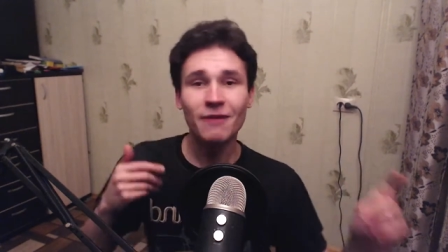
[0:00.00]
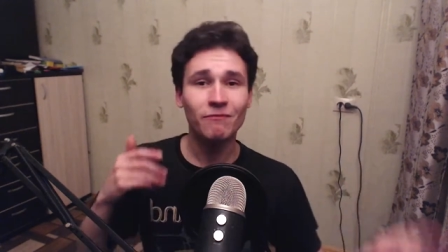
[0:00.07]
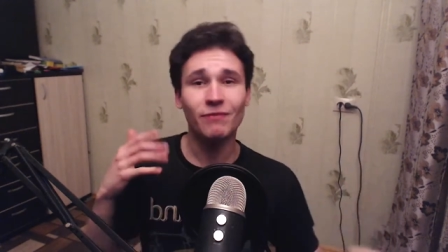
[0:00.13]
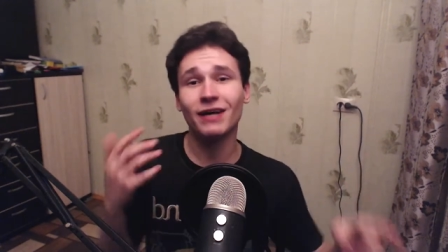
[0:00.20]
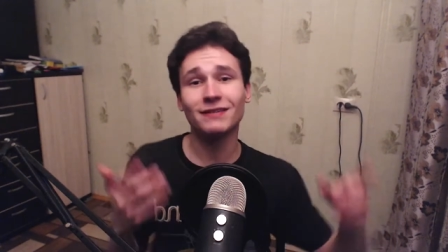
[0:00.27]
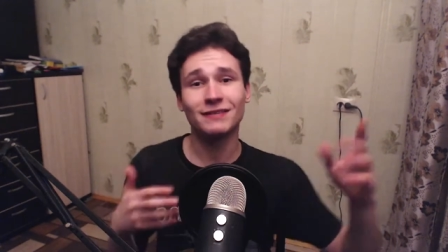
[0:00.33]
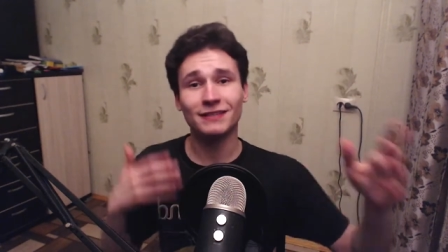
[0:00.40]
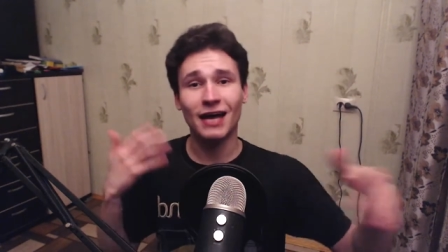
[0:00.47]

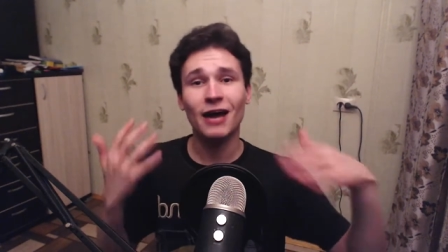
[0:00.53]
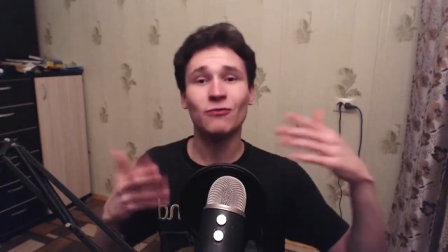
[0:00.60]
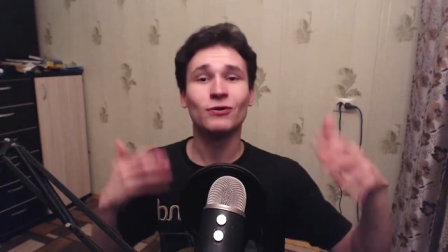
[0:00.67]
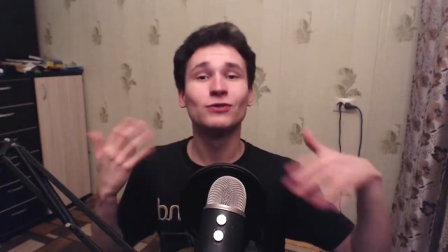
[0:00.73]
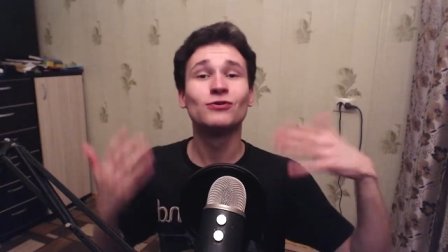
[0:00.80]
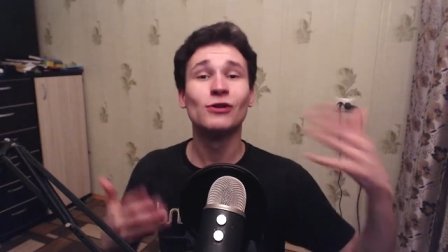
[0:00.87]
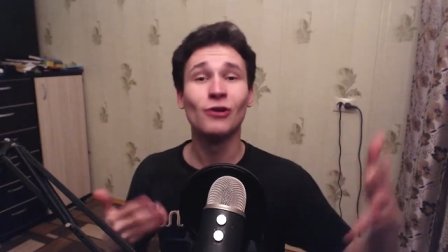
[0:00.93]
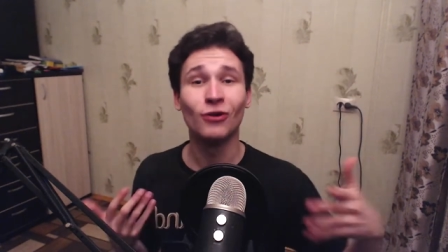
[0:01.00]
but I
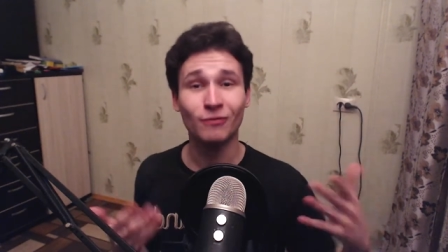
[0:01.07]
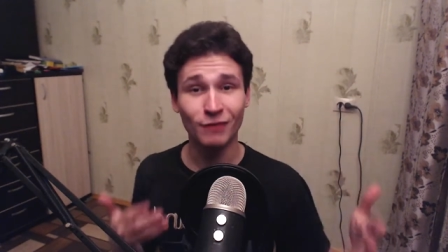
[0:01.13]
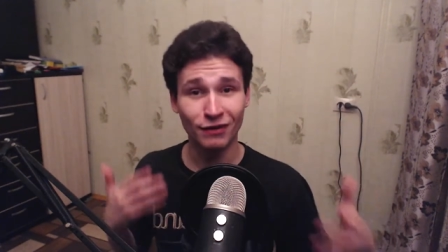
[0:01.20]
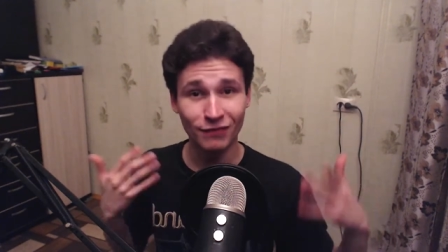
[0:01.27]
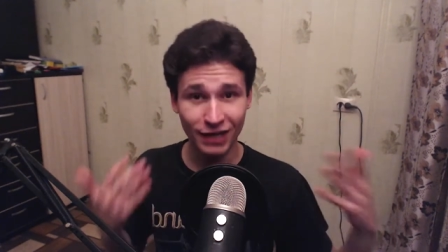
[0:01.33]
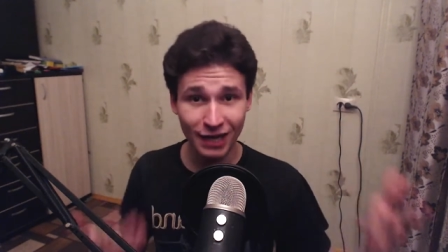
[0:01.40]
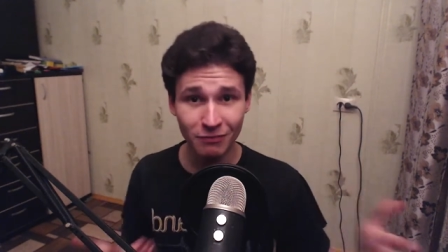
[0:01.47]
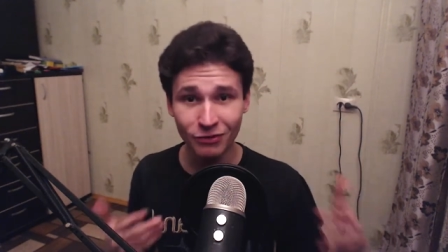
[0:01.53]
want to learn my
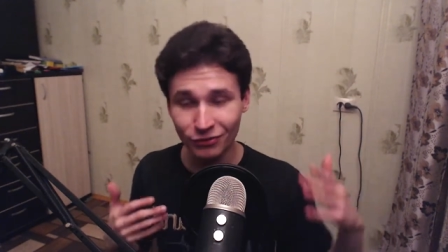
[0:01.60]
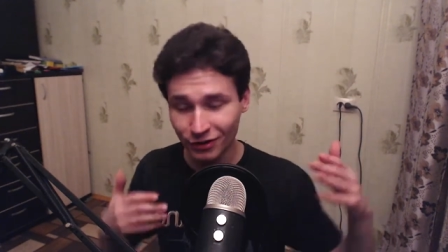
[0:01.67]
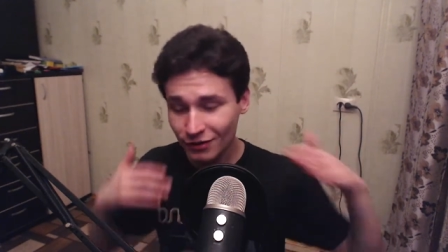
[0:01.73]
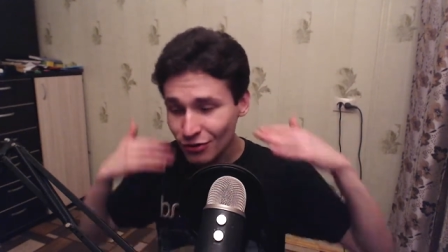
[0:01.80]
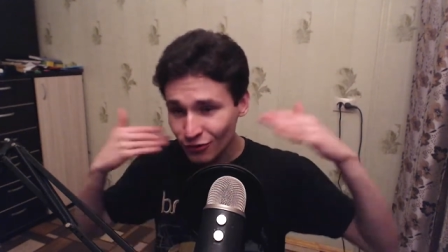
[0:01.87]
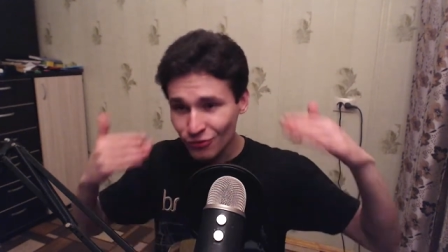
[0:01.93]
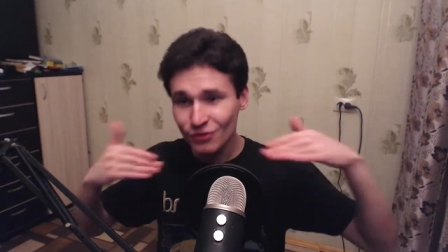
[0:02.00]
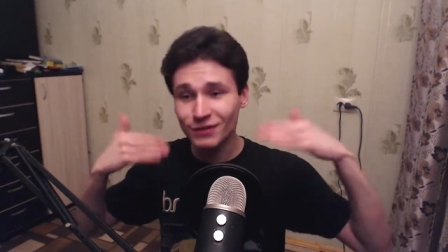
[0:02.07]
vocabulary
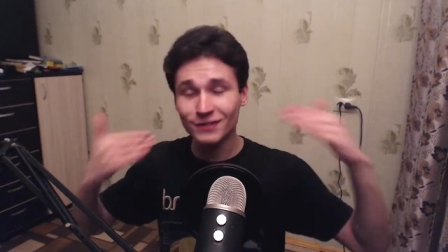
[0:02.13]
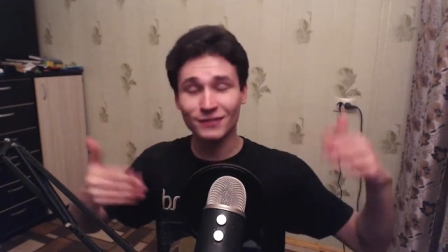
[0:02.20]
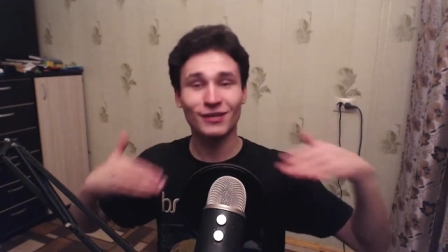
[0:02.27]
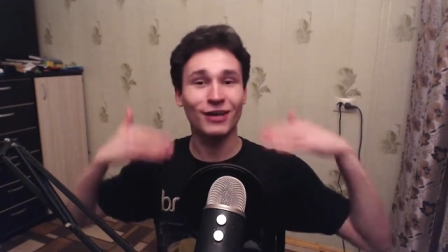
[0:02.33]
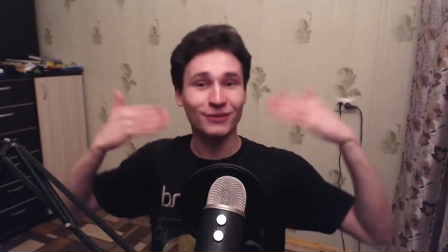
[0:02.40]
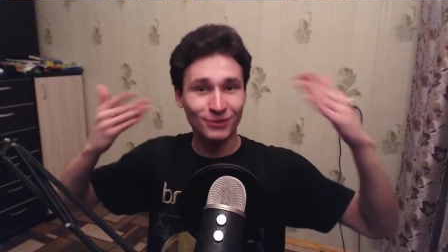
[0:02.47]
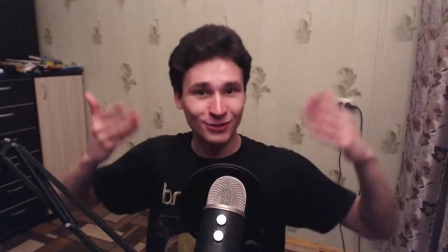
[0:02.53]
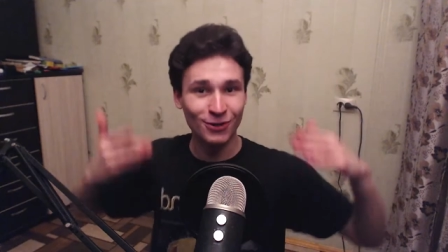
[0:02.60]
through this
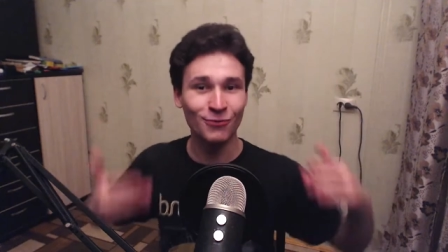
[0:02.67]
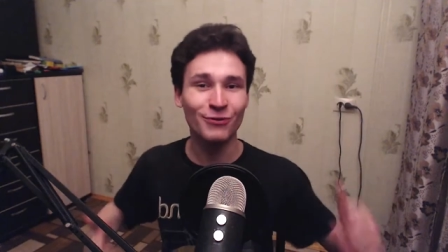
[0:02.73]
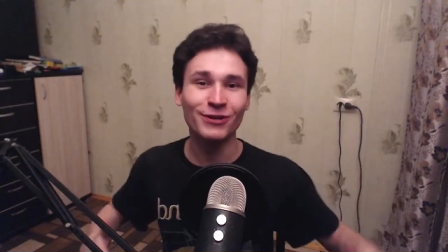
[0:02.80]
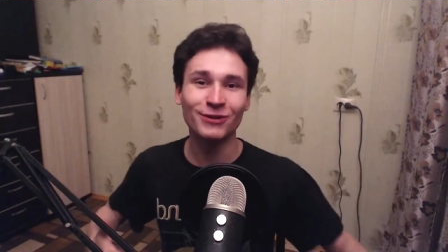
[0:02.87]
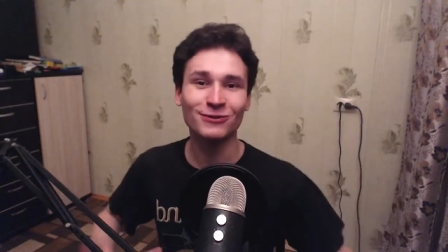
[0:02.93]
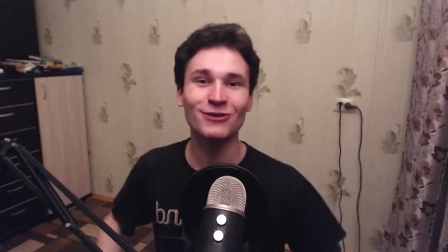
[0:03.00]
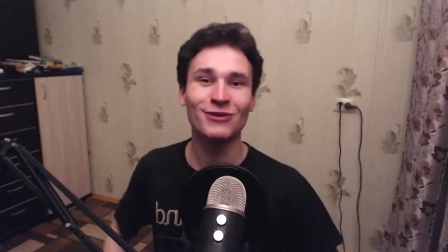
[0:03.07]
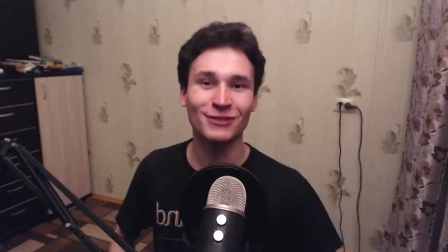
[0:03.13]
and uh, we
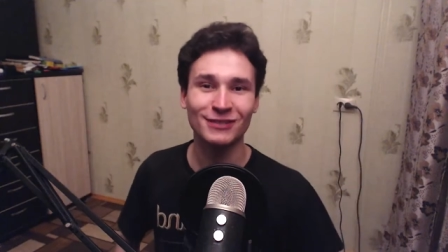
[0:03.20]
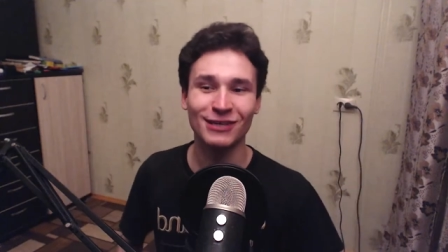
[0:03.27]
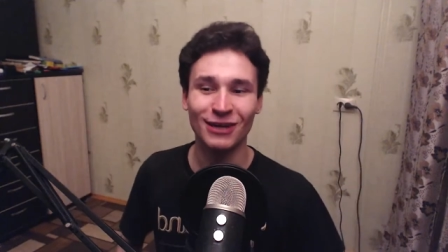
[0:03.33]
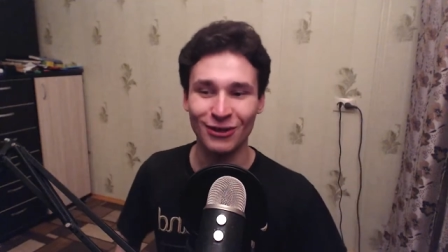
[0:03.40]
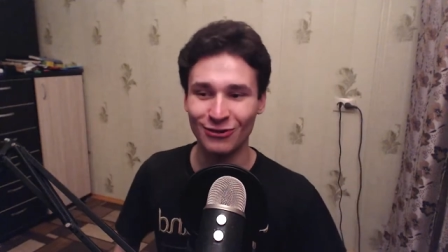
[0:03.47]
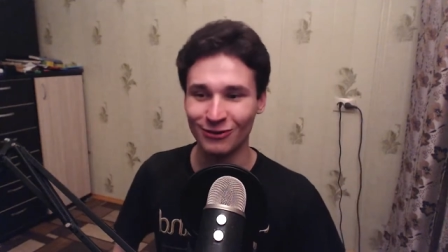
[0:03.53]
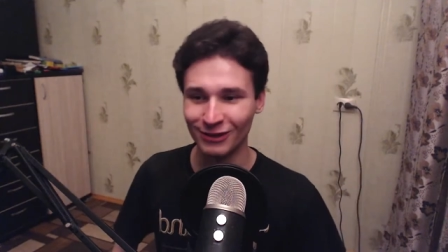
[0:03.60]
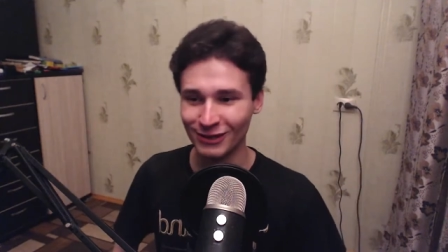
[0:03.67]
can do this
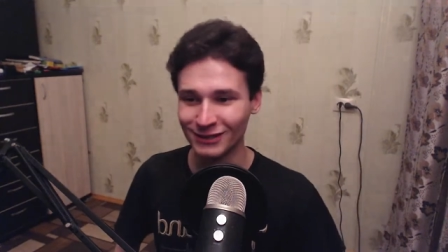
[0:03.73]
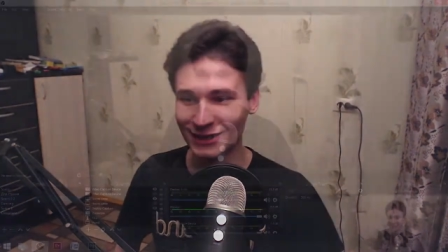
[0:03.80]
together. Let's